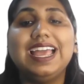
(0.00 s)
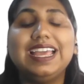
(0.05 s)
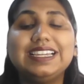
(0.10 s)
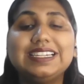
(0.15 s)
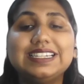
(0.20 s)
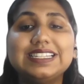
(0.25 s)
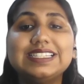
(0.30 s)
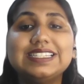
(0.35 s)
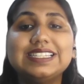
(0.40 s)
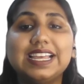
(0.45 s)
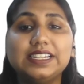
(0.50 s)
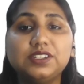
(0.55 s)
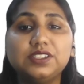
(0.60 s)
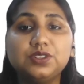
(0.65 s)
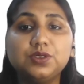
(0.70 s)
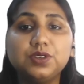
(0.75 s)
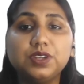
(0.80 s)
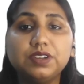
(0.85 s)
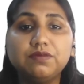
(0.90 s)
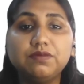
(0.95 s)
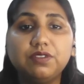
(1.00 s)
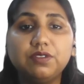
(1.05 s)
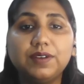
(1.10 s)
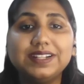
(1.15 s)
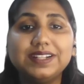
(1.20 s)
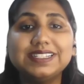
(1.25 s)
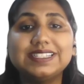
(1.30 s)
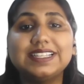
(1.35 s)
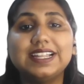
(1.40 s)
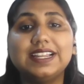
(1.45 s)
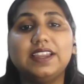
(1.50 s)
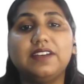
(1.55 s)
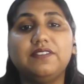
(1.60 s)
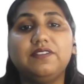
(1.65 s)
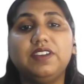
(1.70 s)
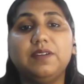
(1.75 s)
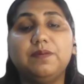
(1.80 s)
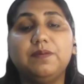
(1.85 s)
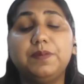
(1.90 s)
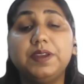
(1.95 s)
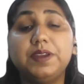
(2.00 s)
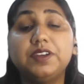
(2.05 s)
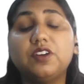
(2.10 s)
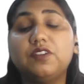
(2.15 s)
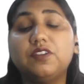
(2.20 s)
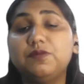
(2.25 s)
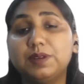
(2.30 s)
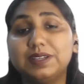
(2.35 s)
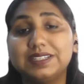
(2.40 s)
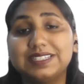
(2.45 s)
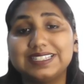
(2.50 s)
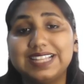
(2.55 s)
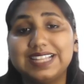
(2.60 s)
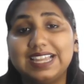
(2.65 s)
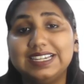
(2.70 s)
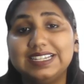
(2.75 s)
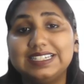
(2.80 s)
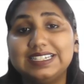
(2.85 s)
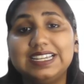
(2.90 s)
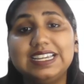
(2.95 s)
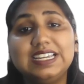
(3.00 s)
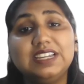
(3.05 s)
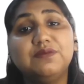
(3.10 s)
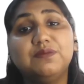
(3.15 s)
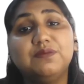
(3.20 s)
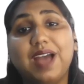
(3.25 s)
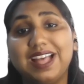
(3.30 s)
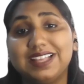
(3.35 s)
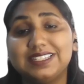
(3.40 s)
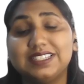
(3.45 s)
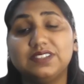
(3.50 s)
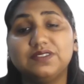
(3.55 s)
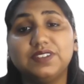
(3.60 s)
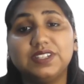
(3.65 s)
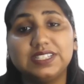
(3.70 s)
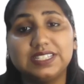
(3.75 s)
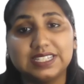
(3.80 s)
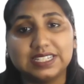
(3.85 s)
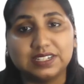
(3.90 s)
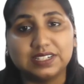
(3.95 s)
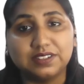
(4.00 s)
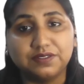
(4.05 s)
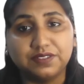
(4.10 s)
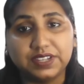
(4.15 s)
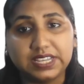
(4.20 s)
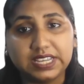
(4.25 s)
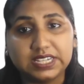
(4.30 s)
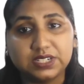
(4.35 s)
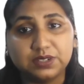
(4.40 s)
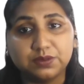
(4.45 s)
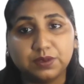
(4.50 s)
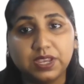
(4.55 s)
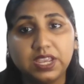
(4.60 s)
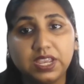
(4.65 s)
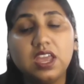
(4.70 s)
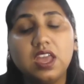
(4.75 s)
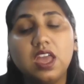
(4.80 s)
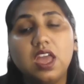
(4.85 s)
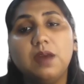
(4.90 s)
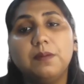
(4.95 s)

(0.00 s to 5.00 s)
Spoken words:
it is said to influence the development of personality in massive and significant way,